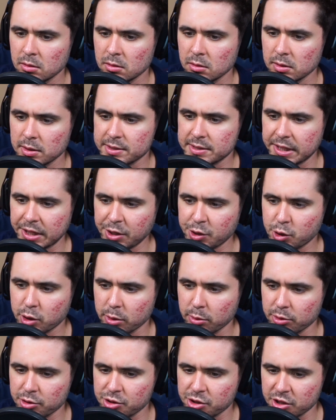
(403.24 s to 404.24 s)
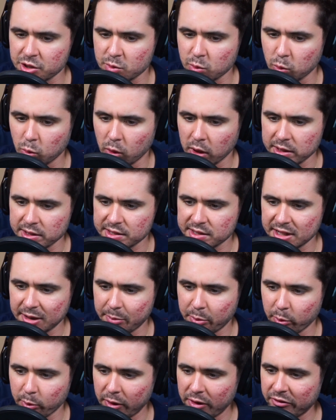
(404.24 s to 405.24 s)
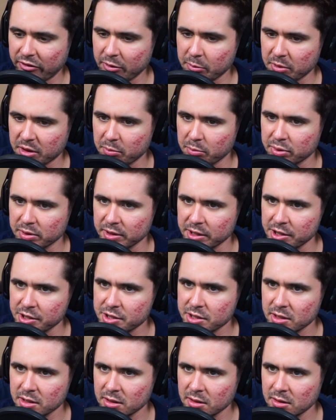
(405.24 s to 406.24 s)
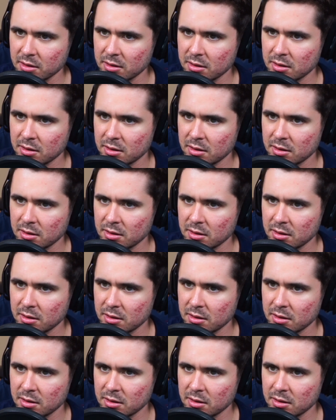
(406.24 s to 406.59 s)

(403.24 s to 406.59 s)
The sanctuary was just one step away from completion.